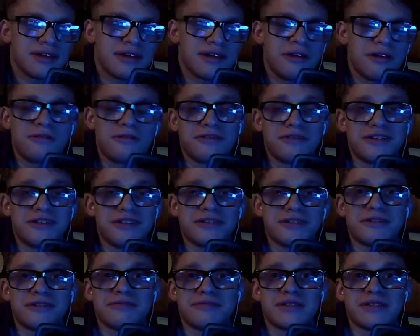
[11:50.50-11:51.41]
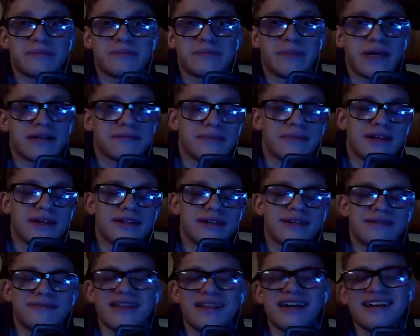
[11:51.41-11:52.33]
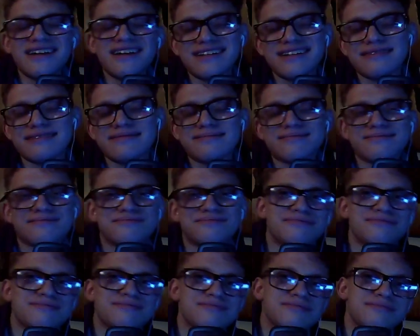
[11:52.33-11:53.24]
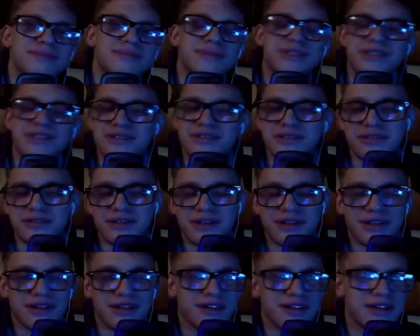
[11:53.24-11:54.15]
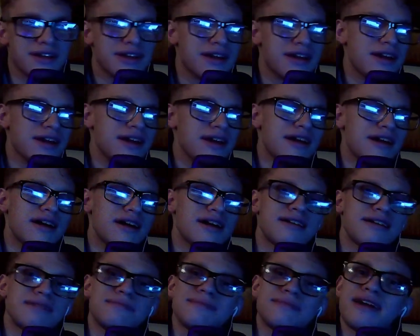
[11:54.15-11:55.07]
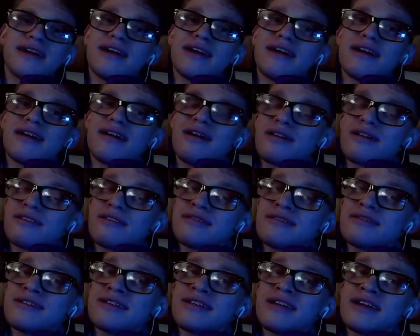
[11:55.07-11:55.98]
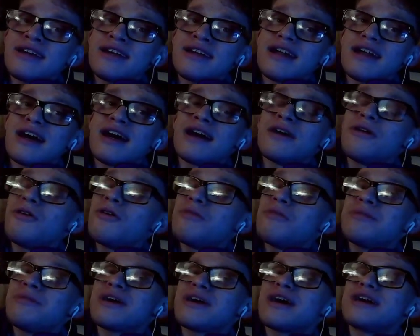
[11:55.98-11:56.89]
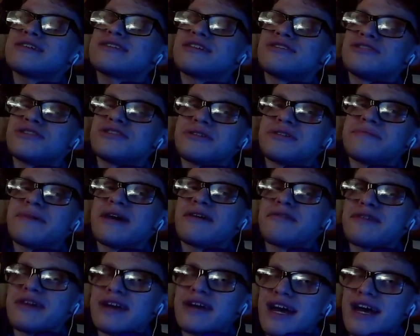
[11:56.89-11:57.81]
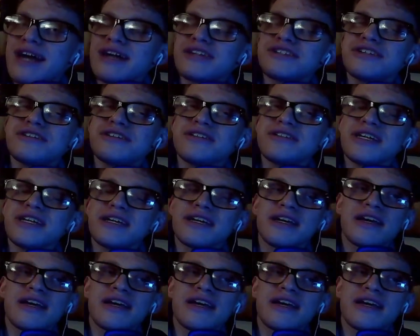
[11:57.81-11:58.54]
Hopefully, you can respect mine. If not, it's okay. Um, other than that, I hope you guys enjoy my reaction.